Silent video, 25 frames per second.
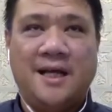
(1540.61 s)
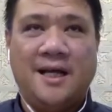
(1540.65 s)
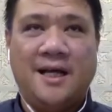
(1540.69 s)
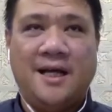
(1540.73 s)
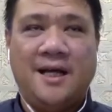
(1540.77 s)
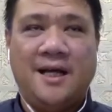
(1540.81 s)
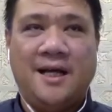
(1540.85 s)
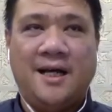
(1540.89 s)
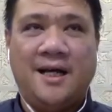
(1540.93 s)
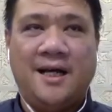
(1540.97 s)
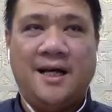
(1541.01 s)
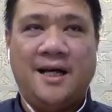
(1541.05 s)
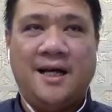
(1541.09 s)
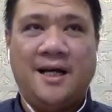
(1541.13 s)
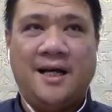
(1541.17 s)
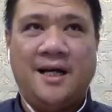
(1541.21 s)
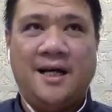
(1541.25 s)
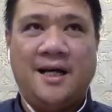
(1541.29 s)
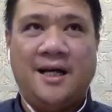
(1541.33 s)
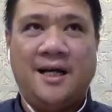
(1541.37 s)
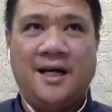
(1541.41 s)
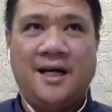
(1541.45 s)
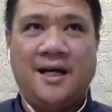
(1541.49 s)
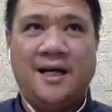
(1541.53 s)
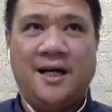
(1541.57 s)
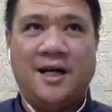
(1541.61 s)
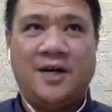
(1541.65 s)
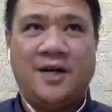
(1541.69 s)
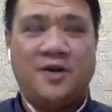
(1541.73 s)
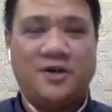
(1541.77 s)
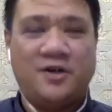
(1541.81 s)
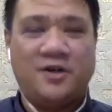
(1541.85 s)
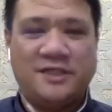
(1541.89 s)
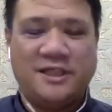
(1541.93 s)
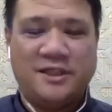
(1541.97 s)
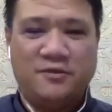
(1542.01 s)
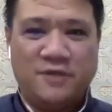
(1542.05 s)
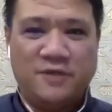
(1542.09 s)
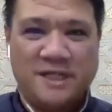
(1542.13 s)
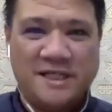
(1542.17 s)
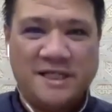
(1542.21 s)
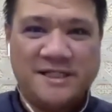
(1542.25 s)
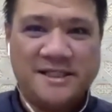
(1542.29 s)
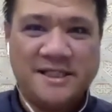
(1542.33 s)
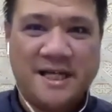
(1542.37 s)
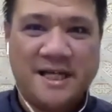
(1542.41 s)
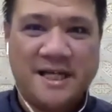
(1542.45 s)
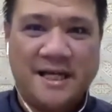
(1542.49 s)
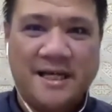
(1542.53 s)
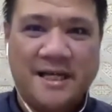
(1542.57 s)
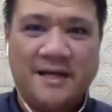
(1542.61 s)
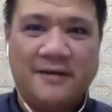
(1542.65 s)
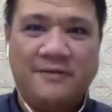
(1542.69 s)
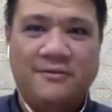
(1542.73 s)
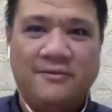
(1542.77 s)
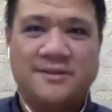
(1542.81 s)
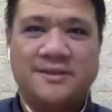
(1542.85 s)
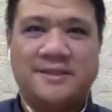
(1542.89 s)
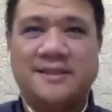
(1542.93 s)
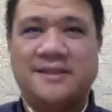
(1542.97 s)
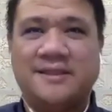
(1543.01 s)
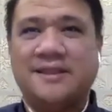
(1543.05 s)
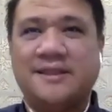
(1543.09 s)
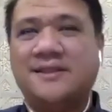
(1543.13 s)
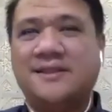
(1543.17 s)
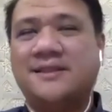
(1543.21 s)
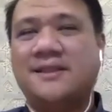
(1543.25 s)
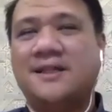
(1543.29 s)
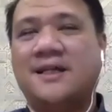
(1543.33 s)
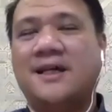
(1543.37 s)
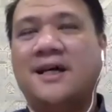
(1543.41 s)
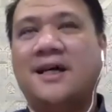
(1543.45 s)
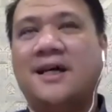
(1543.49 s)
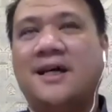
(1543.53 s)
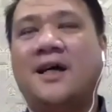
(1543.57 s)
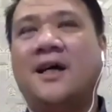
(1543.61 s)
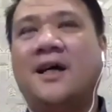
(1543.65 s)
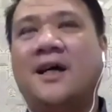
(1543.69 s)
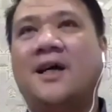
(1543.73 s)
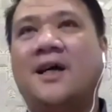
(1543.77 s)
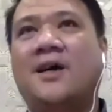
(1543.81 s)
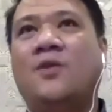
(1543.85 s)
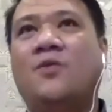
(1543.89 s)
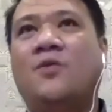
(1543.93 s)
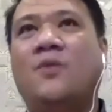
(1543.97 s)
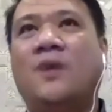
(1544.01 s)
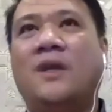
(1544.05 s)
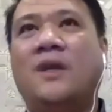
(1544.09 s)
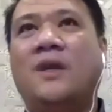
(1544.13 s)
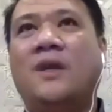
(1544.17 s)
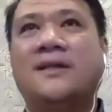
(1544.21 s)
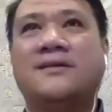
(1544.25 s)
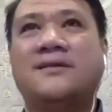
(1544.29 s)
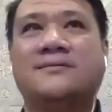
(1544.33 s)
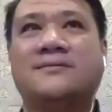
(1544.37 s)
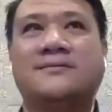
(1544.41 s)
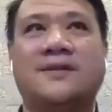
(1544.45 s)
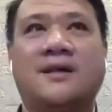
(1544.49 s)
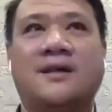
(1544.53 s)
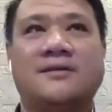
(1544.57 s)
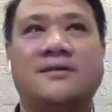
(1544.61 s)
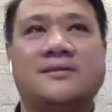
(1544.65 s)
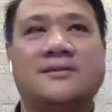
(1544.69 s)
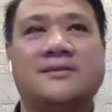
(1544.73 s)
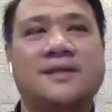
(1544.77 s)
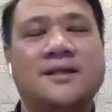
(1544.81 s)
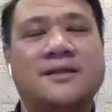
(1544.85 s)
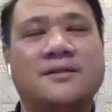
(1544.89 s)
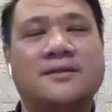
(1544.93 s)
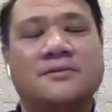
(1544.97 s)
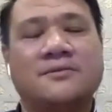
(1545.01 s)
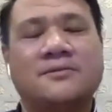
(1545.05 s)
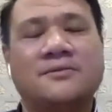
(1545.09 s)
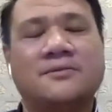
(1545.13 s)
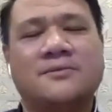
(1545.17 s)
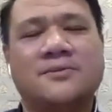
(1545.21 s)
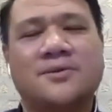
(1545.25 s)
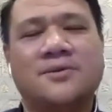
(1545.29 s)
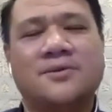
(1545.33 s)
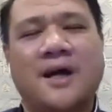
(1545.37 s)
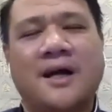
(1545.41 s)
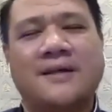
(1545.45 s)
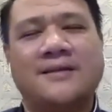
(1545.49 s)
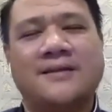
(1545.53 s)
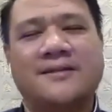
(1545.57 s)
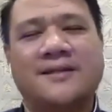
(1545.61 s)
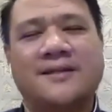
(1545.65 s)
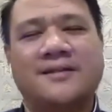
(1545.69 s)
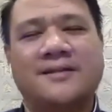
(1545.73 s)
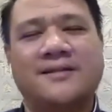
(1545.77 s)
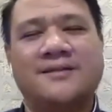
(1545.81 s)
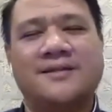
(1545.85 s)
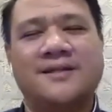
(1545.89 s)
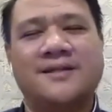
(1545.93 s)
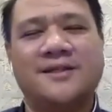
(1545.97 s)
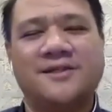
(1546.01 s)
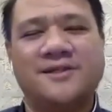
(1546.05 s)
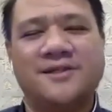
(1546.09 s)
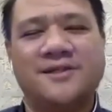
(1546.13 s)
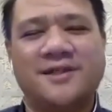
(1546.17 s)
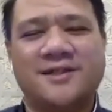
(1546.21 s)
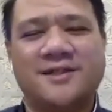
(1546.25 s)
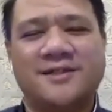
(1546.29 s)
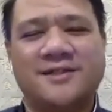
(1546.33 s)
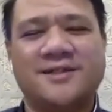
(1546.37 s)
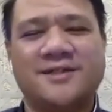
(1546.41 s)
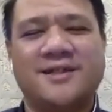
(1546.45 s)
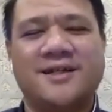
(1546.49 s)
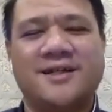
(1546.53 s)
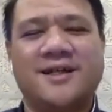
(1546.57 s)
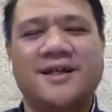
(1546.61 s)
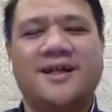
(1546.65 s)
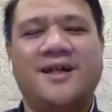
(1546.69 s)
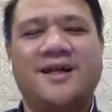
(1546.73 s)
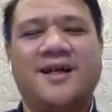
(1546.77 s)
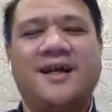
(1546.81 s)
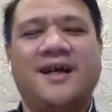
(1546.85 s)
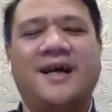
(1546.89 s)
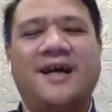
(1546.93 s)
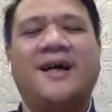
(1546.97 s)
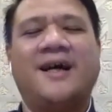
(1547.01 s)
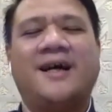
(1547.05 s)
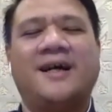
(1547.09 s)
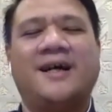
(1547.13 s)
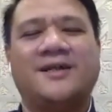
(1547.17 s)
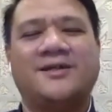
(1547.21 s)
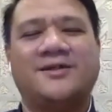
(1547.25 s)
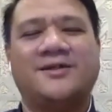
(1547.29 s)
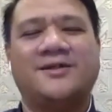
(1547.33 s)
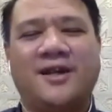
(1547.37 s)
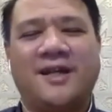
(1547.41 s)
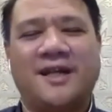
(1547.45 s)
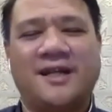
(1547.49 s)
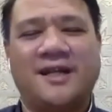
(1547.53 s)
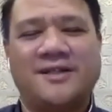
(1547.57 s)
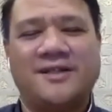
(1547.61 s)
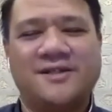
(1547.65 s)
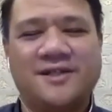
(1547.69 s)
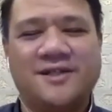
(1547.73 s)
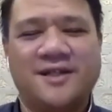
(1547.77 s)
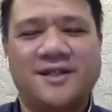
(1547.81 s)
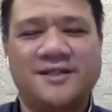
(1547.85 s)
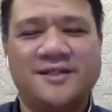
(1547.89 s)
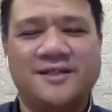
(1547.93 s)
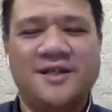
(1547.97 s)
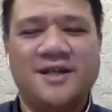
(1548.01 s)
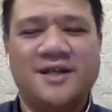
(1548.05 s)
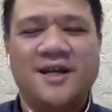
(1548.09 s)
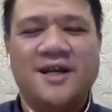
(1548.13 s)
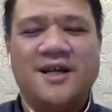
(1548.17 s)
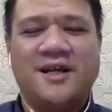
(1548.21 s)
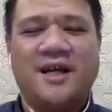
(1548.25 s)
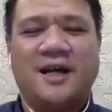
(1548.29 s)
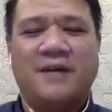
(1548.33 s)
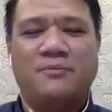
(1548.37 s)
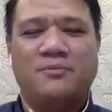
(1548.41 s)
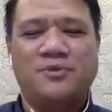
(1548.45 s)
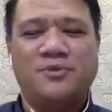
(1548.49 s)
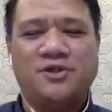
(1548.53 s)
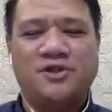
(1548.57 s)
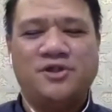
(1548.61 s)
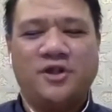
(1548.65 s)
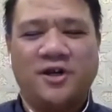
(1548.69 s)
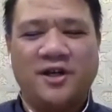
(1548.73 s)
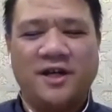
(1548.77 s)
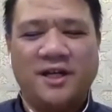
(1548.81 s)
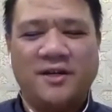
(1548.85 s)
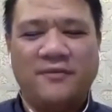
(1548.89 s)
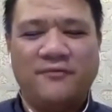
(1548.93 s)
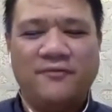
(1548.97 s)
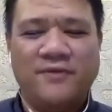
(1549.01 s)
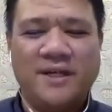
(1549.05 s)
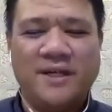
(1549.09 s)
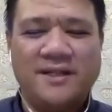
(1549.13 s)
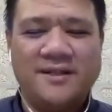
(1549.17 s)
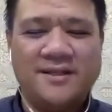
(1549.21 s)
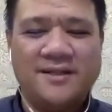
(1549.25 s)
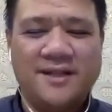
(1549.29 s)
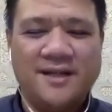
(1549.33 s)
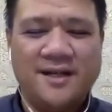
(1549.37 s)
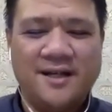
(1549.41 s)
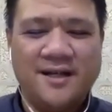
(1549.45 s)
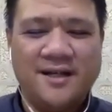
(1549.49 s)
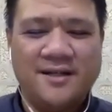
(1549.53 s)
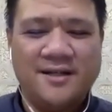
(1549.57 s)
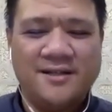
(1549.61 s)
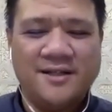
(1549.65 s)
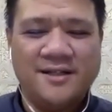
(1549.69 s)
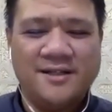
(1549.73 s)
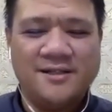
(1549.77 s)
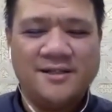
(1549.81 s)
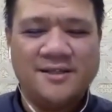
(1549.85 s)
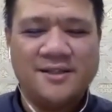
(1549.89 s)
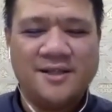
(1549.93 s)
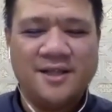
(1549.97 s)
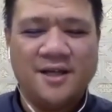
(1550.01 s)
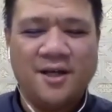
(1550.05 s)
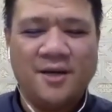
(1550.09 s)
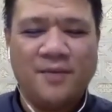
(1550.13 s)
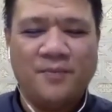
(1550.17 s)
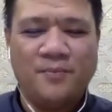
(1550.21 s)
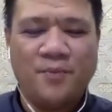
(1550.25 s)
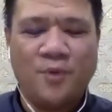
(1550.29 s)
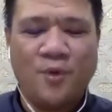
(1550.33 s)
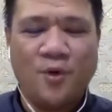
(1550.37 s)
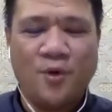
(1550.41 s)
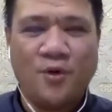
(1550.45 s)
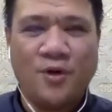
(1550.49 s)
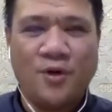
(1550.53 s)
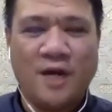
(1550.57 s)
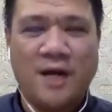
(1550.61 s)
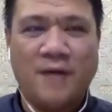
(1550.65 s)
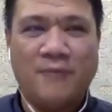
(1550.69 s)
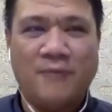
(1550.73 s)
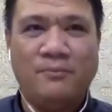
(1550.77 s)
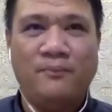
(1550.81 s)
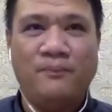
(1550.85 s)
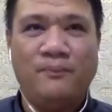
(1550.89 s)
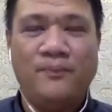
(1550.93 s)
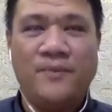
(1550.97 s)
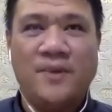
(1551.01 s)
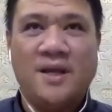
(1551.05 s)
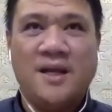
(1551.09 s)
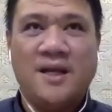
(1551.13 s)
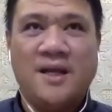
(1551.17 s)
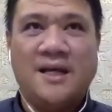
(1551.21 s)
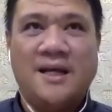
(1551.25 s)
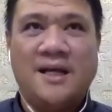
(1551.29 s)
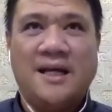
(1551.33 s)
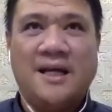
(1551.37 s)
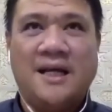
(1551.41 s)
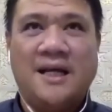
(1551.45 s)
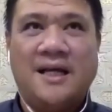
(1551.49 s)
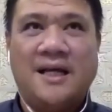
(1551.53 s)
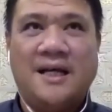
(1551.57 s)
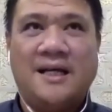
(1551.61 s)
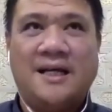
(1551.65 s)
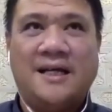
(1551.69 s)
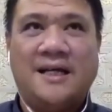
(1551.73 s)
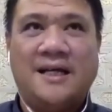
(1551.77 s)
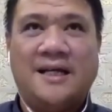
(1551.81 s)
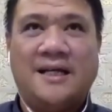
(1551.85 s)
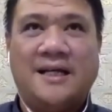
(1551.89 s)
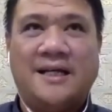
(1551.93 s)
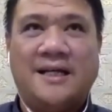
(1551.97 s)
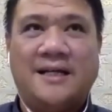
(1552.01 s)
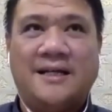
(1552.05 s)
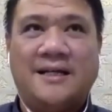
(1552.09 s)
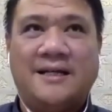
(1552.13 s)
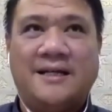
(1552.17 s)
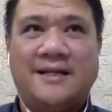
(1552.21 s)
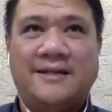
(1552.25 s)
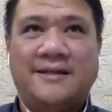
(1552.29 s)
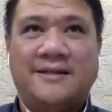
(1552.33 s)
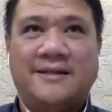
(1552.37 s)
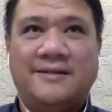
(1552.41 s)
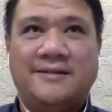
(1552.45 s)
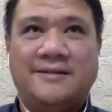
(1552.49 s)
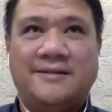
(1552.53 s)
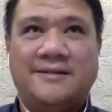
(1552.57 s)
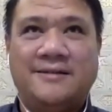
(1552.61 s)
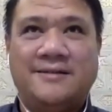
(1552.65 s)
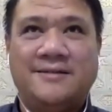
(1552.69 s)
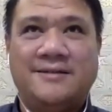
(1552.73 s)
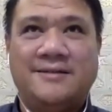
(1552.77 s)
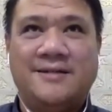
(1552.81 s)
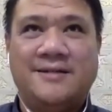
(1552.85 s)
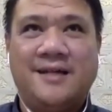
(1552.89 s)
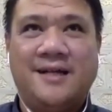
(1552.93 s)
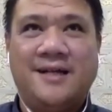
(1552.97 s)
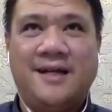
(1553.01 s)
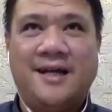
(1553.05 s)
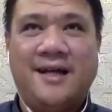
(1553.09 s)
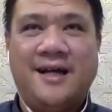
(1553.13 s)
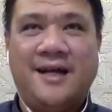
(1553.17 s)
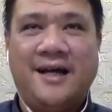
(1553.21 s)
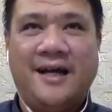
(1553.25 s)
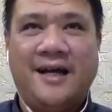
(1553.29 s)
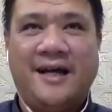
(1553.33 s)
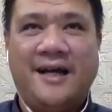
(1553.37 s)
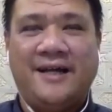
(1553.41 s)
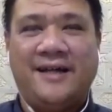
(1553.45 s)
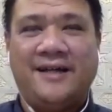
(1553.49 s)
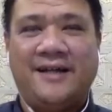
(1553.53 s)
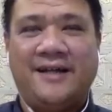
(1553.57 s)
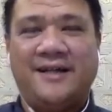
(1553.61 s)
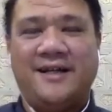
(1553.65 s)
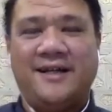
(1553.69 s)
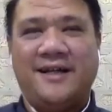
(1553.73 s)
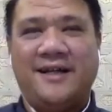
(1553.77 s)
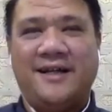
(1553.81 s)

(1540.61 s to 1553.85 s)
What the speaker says: uh, across Indonesia, yeah, such as 1,200 teachers, sorry, lectures come join with this program, uh, and